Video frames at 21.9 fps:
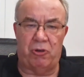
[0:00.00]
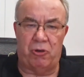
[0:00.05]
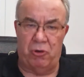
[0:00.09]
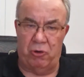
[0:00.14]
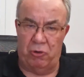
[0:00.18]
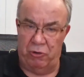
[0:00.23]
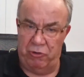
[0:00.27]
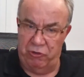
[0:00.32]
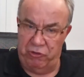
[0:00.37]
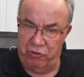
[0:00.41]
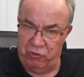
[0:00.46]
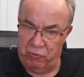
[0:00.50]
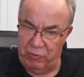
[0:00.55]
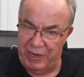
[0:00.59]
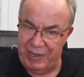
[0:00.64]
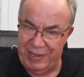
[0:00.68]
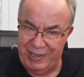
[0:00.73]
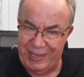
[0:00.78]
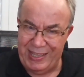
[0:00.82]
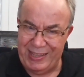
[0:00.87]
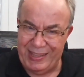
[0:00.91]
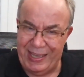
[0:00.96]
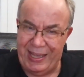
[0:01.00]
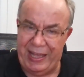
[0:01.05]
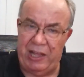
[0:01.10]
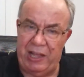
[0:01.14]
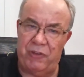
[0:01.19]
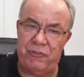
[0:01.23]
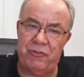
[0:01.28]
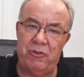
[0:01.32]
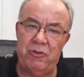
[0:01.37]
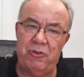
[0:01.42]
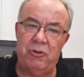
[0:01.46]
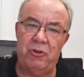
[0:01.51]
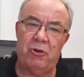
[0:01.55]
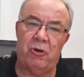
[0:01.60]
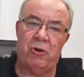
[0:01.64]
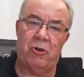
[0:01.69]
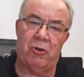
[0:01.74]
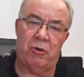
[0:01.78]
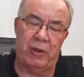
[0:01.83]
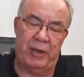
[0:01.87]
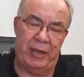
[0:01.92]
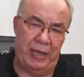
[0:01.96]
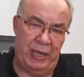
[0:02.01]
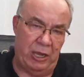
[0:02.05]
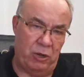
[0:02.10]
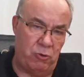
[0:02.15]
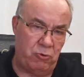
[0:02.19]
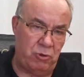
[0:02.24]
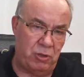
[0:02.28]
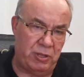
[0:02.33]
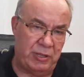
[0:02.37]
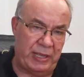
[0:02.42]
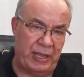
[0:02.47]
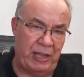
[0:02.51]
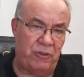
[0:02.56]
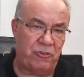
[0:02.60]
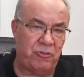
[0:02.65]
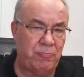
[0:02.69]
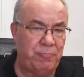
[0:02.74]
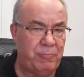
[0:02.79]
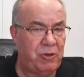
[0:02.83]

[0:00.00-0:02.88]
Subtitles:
on 20,000, not on 100,000,